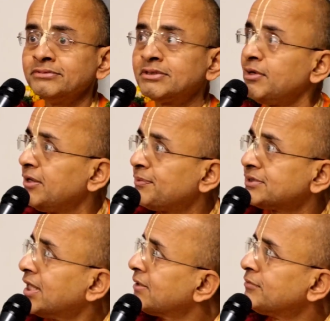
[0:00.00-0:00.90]
Similarly,
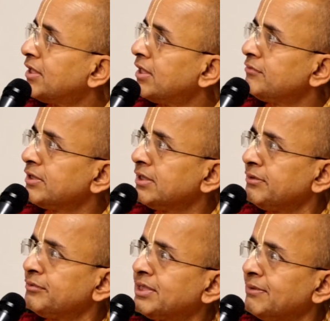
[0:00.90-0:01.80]
Prasadam Hall,
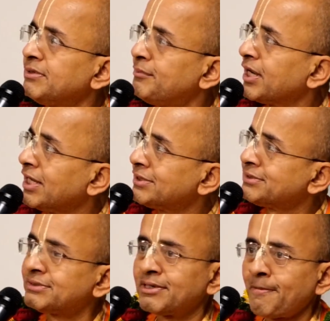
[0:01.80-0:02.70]
we keep the
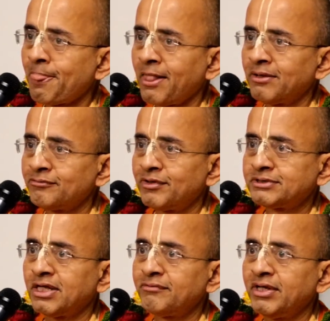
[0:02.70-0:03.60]
buckets
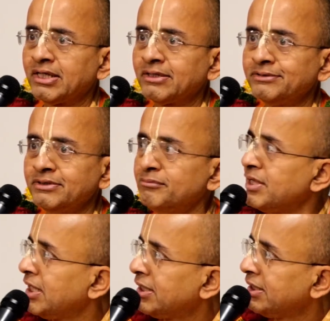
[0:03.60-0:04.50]
for serving.
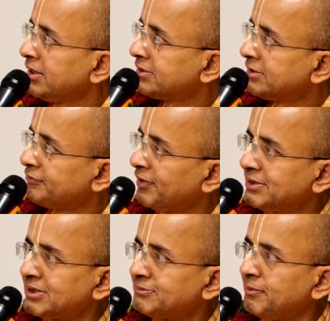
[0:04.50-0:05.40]
Immediately,
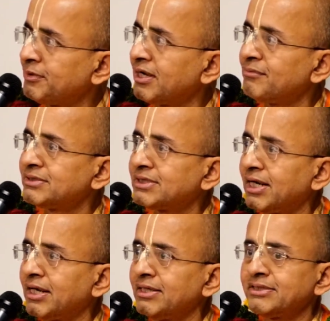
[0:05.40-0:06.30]
five, six people come and
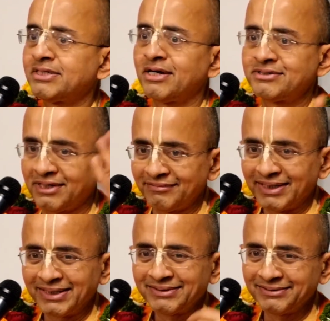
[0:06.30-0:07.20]
stand and they start
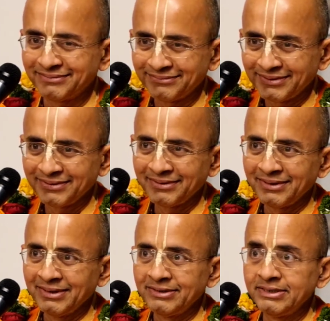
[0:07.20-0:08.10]
serving.
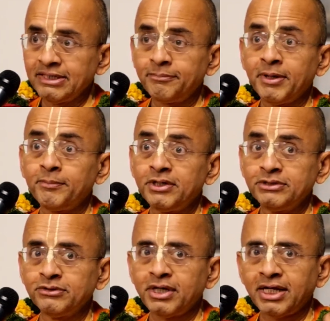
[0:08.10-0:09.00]
Here, people
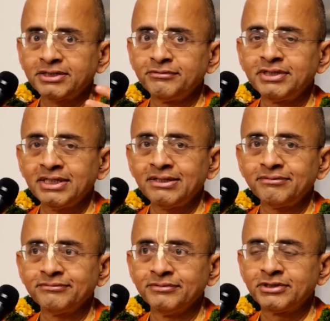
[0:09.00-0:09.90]
do
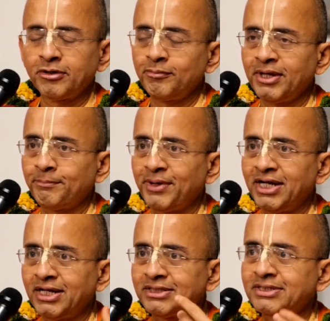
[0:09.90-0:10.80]
activity without being
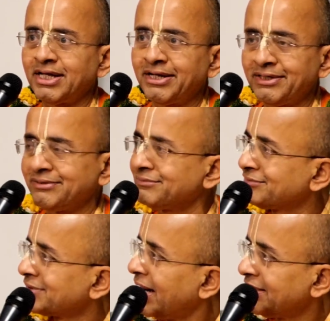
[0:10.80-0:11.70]
paid any salary.
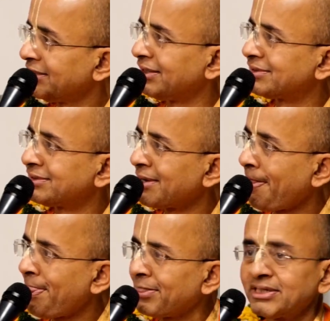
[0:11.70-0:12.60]
Correct or not?
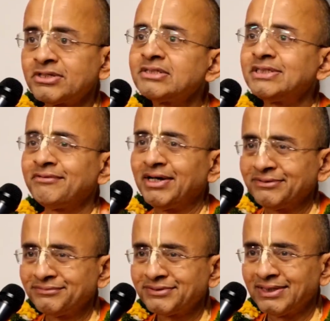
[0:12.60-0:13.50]
That's called
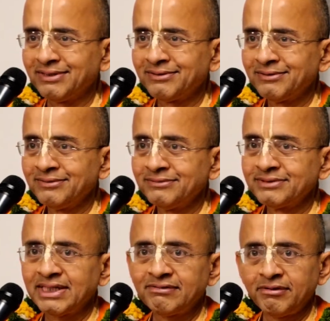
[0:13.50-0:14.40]
seva. Huh?
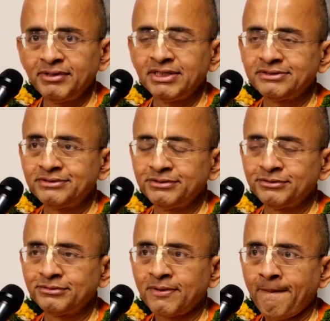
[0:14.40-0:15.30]
Seva means
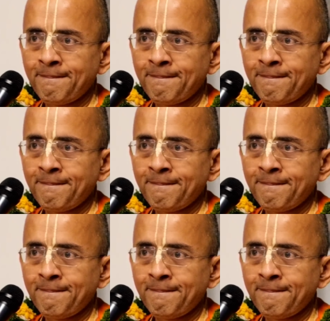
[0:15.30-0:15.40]
you